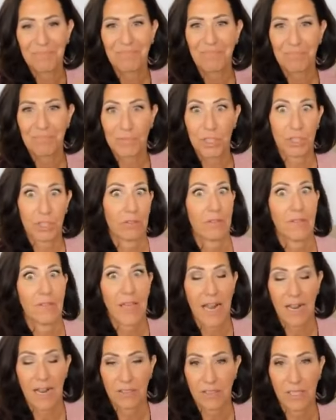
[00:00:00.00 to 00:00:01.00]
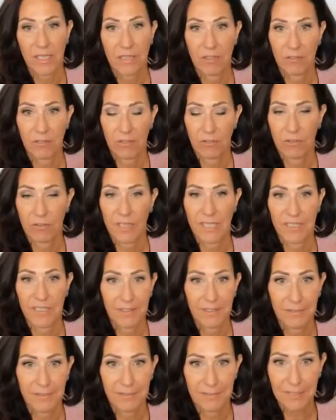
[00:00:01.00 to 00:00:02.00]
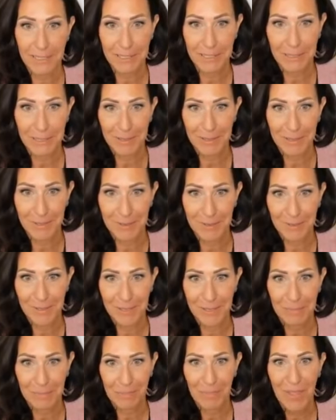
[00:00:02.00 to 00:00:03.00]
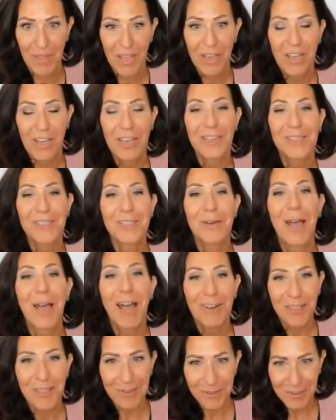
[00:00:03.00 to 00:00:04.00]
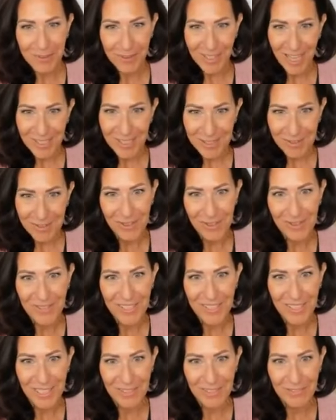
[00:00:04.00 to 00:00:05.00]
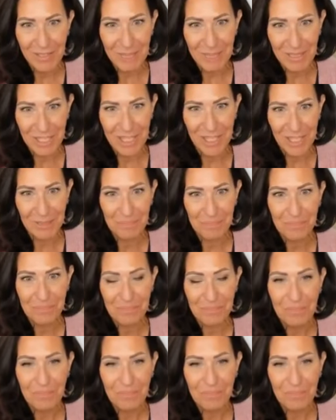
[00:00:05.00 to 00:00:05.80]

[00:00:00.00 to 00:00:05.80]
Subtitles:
I'm sure that that has like crazy glycemic loads. So how do you utilize all of this information?